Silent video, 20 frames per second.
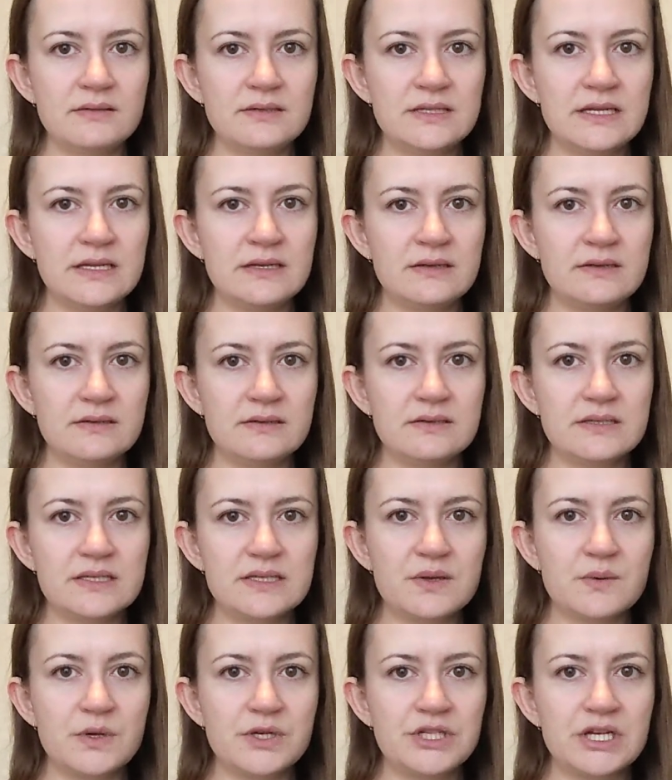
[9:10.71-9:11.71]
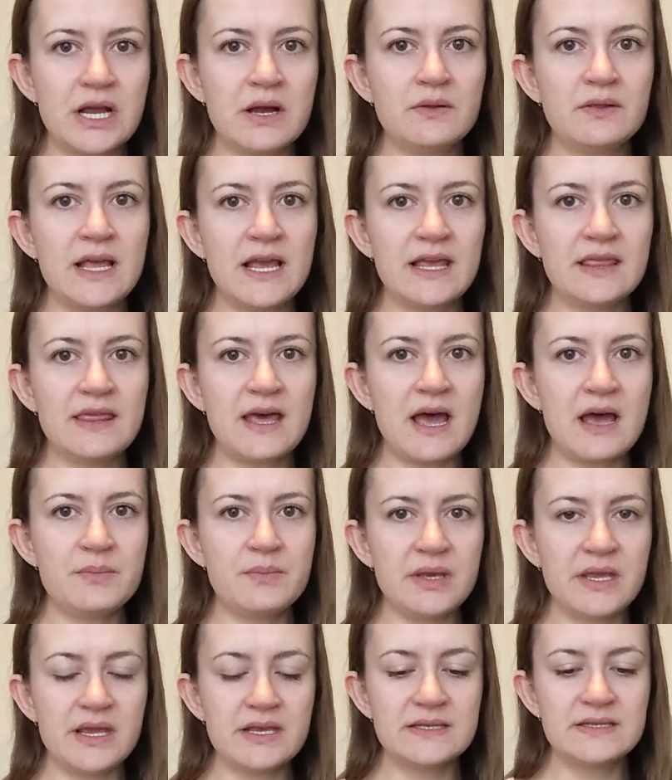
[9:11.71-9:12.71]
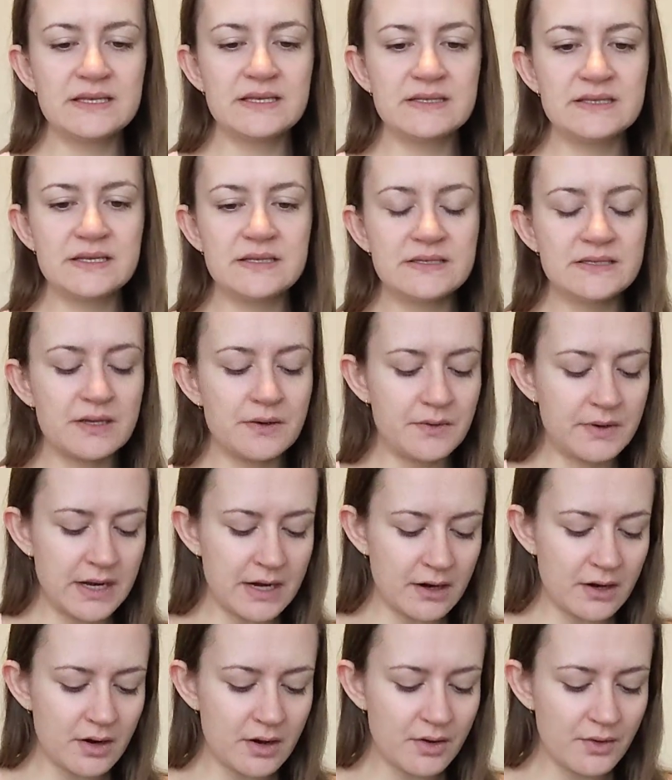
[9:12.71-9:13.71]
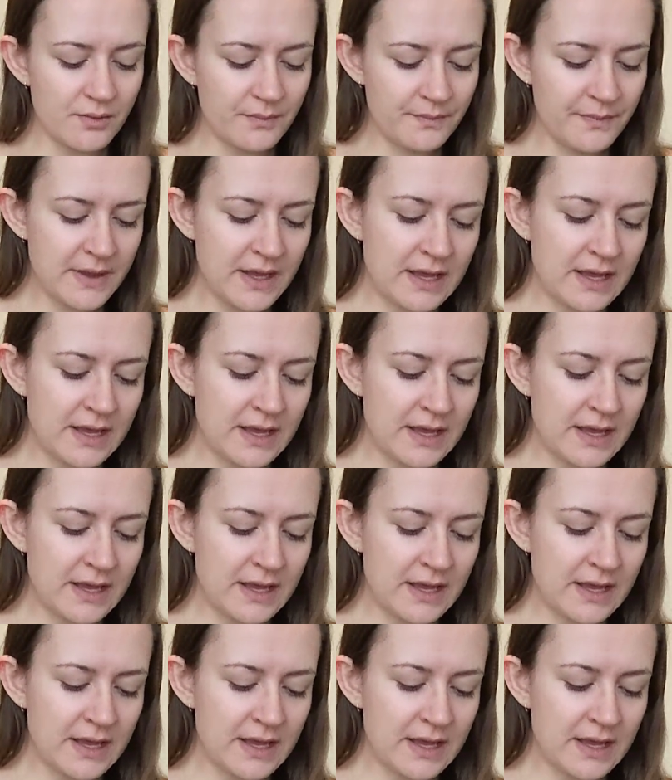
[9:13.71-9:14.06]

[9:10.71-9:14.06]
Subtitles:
didn't squish out like that, because this is so narrow.